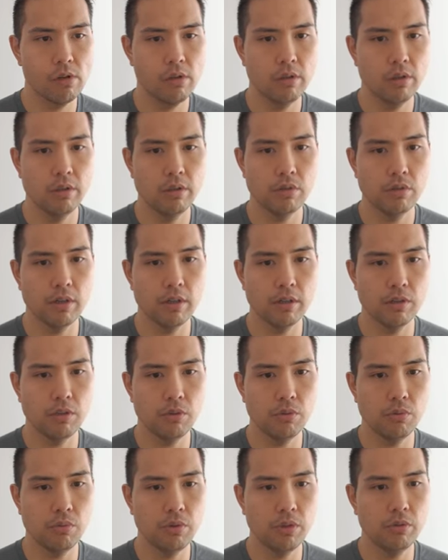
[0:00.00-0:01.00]
so as
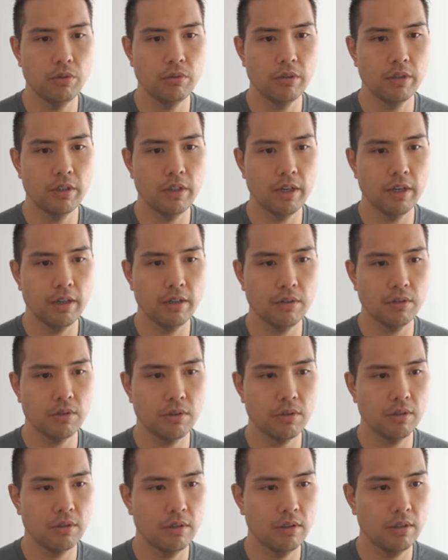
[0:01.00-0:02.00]
you read through the
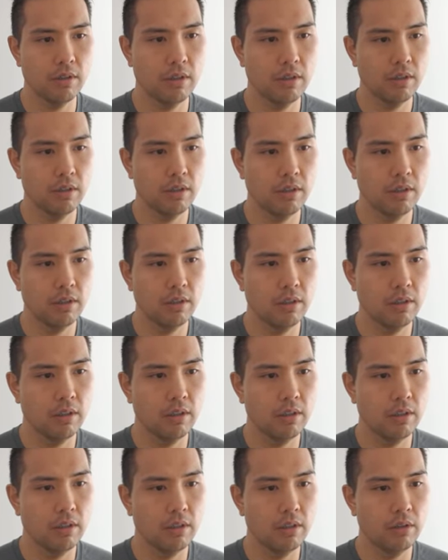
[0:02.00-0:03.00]
tasks
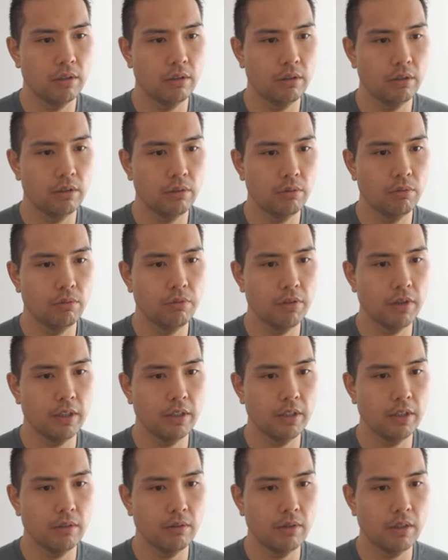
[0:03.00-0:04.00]
you'll
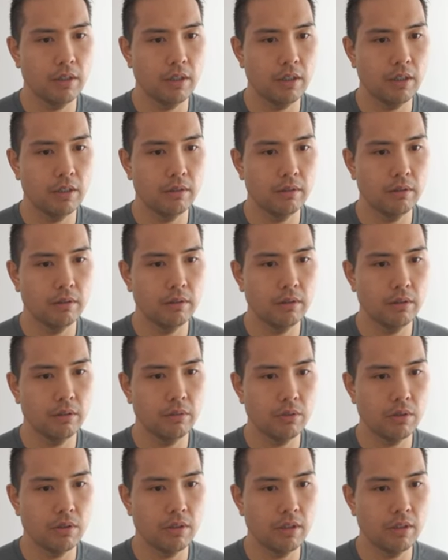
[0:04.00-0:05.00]
find out that it
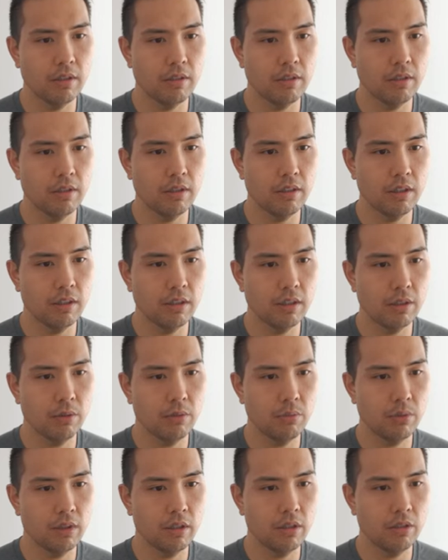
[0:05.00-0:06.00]
was 1989
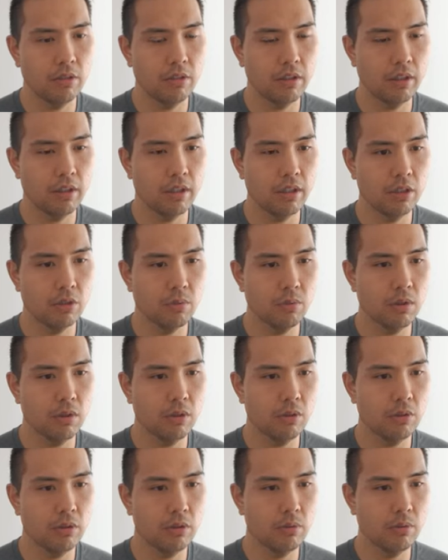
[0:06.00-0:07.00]
when the internet as we
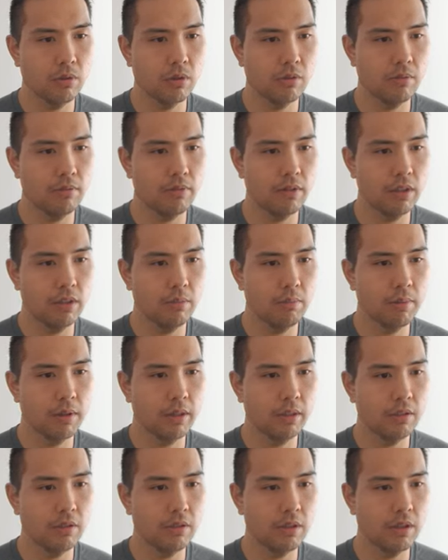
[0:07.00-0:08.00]
know it was invented
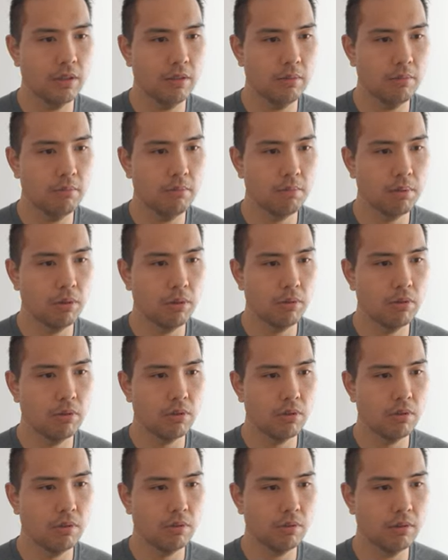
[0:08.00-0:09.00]
by Tim
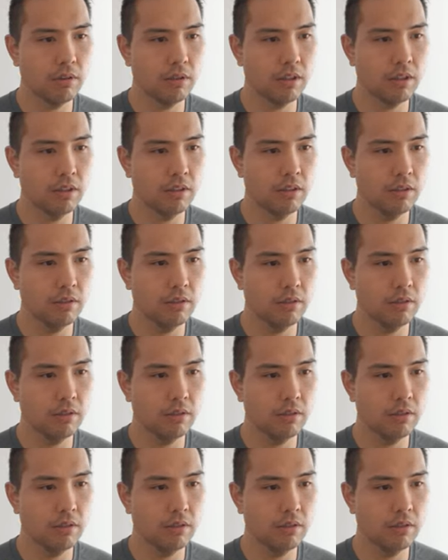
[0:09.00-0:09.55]
Berners-Lee